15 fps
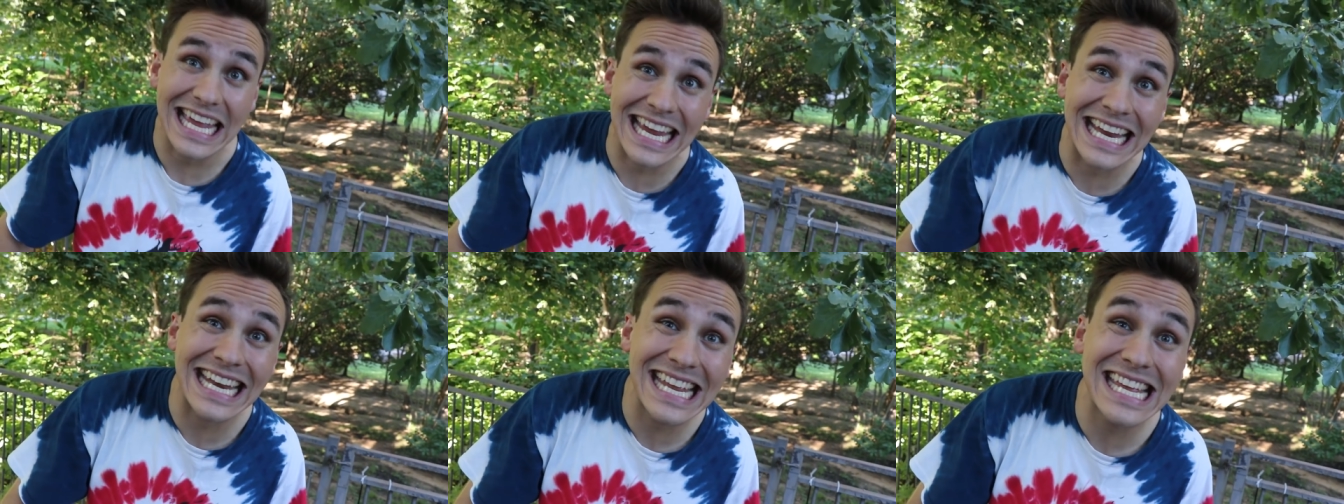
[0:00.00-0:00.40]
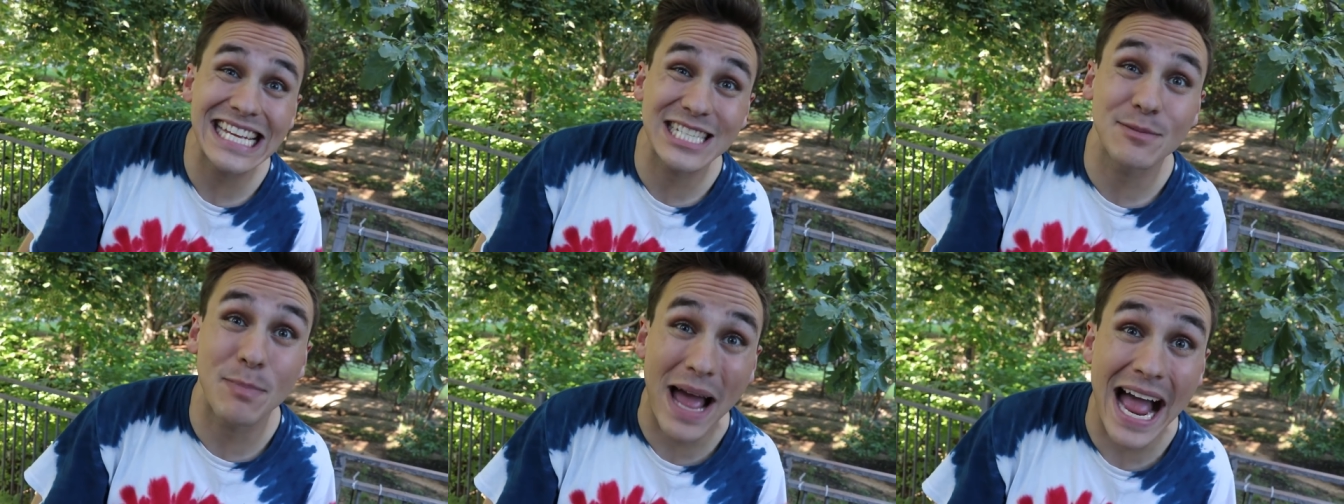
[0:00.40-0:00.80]
in
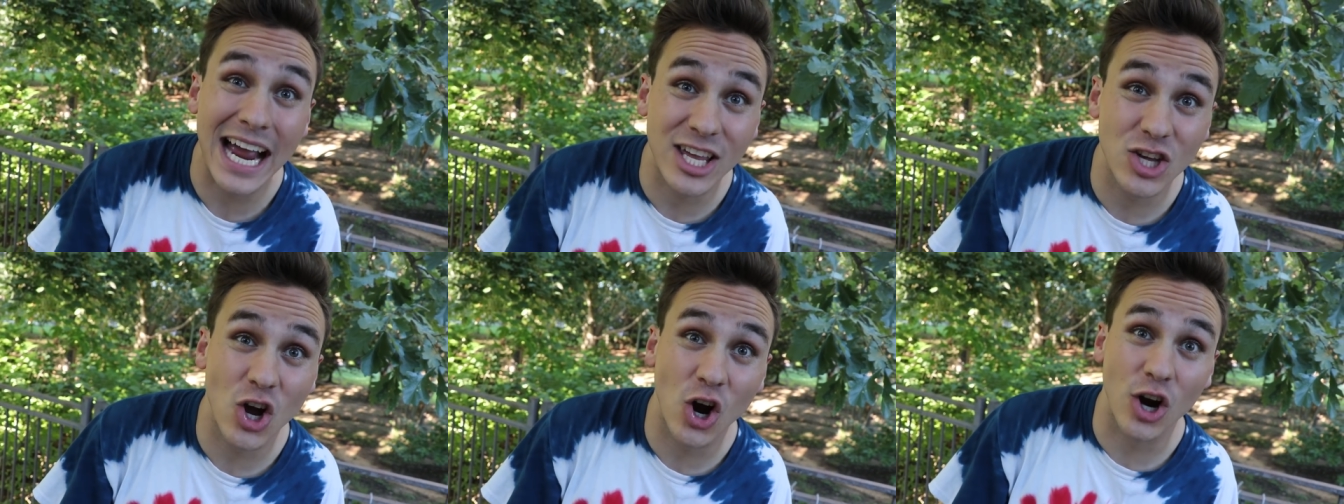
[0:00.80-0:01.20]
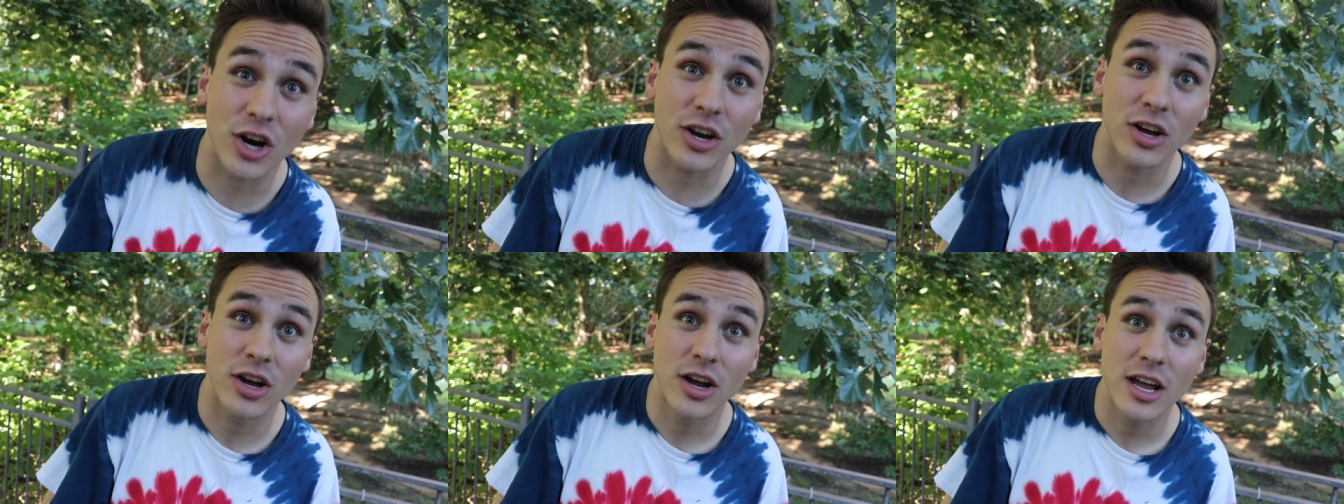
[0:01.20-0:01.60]
his backyard,
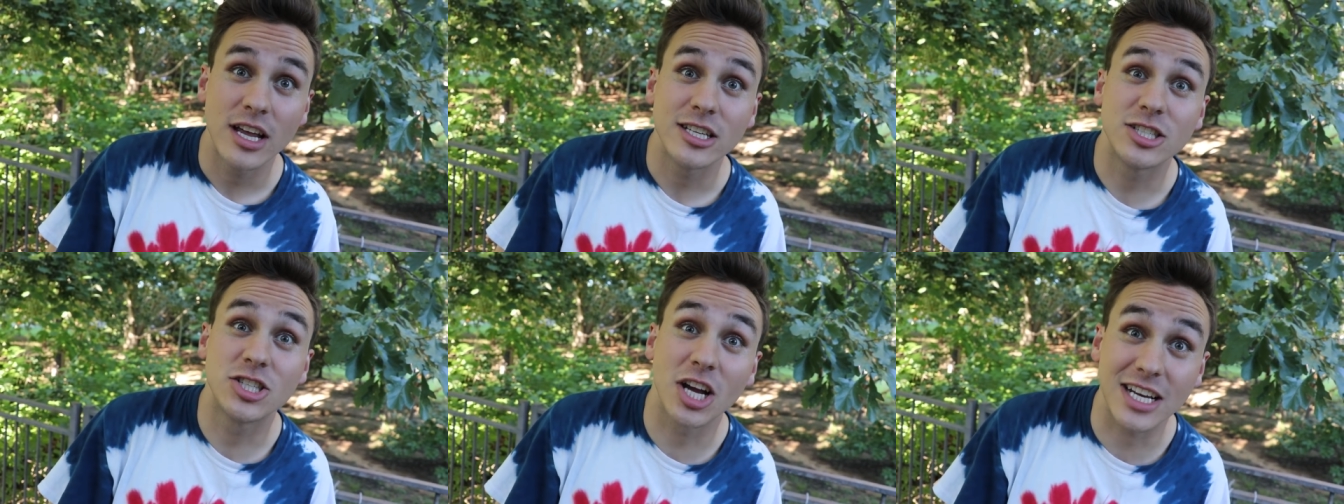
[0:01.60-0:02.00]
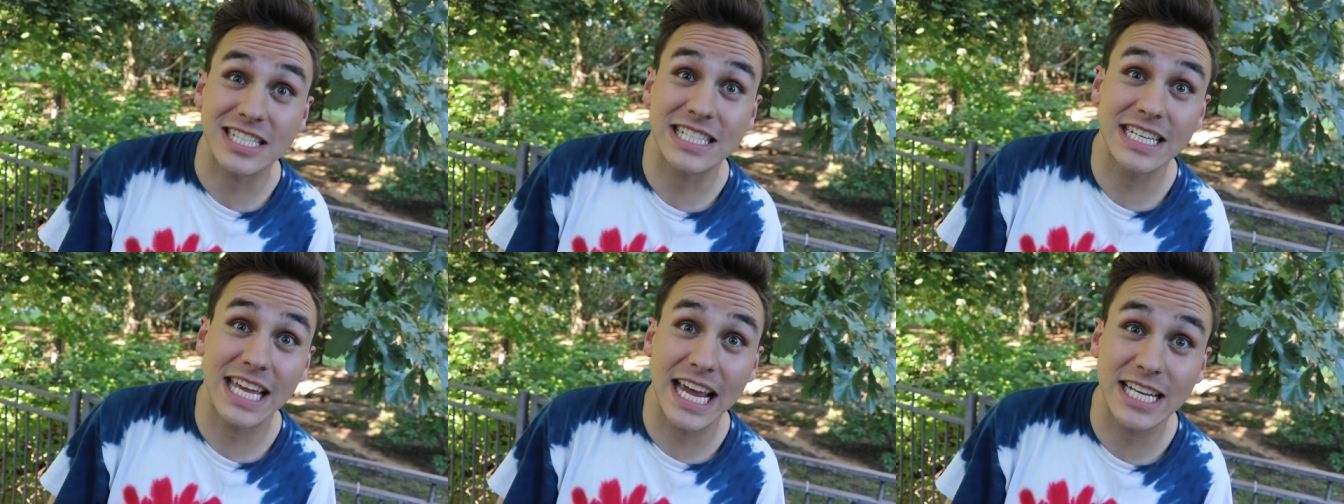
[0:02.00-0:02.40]
just
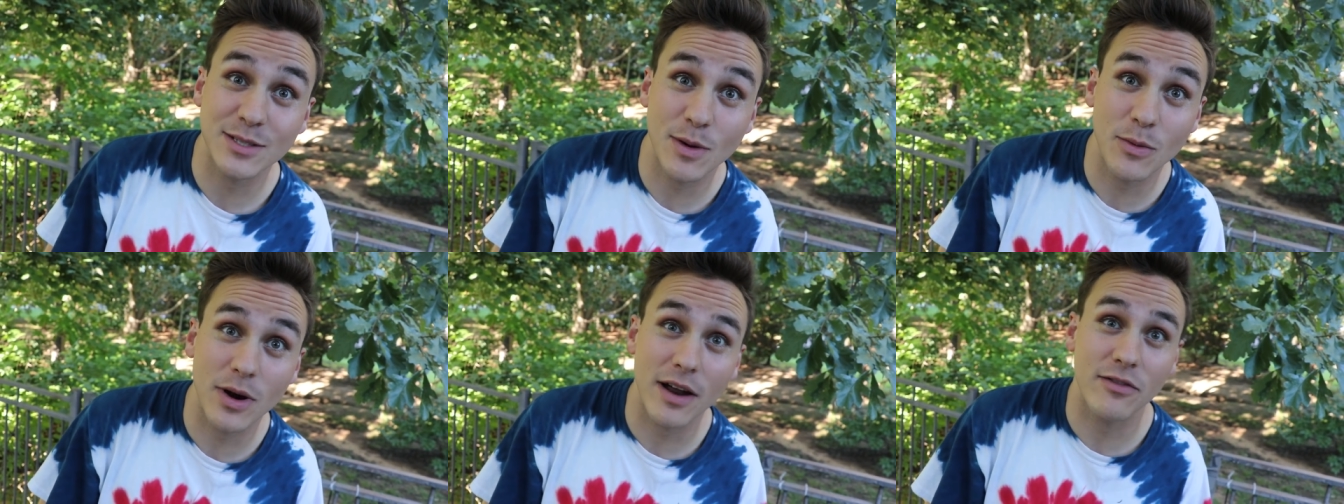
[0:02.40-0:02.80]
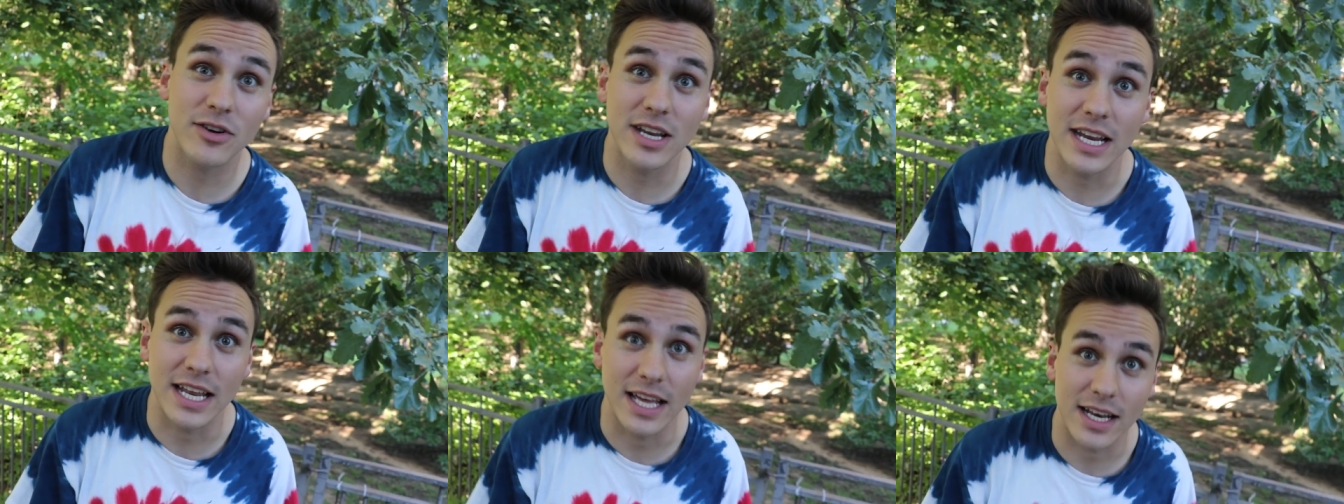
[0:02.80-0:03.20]
in case we would ever
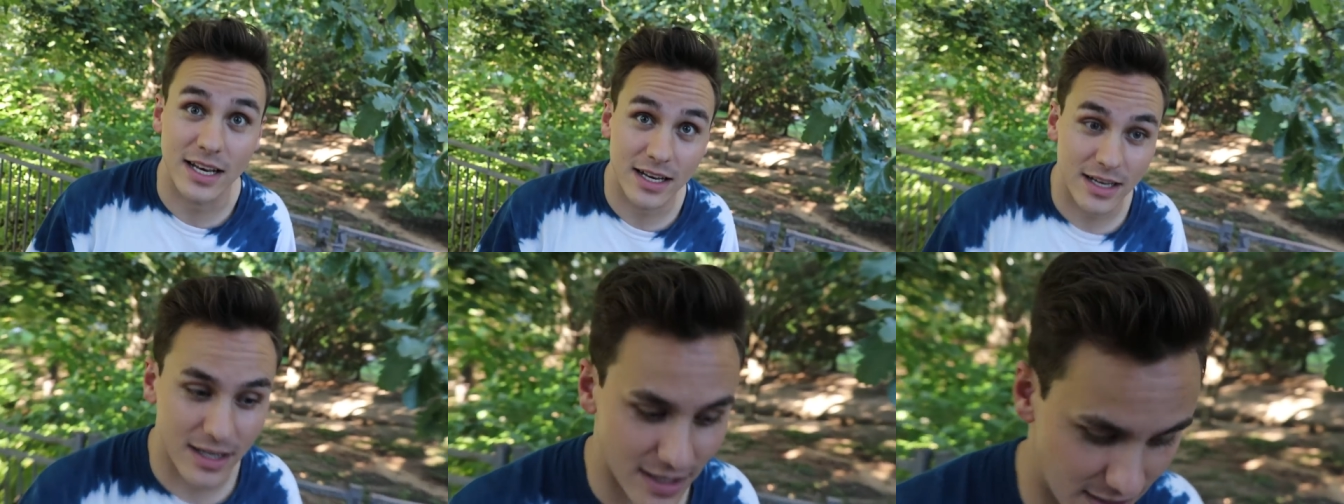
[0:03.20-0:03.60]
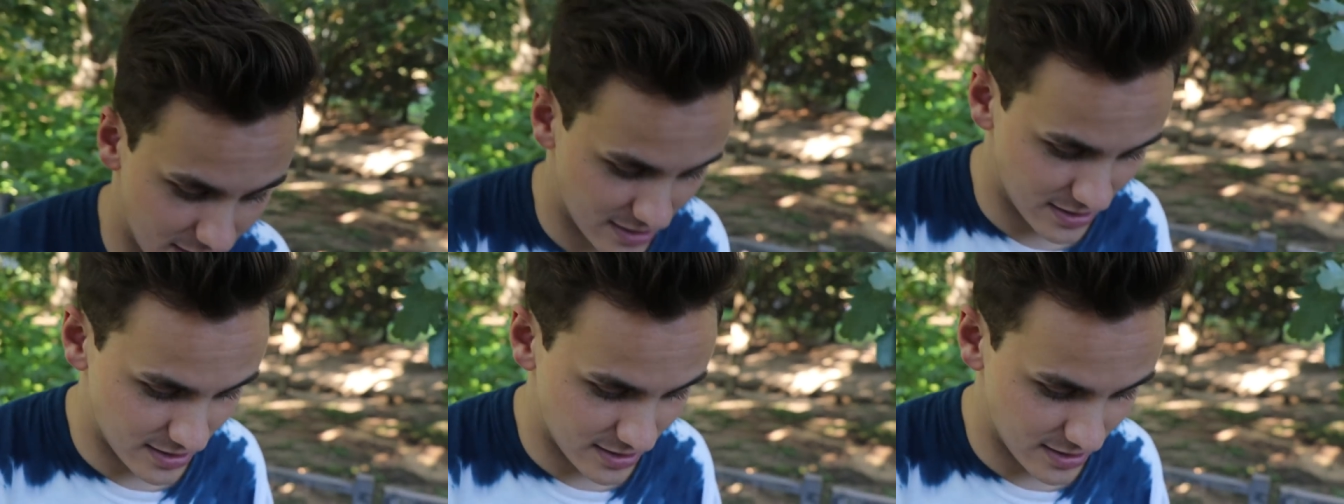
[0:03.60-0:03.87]
need it. Are you bluffing?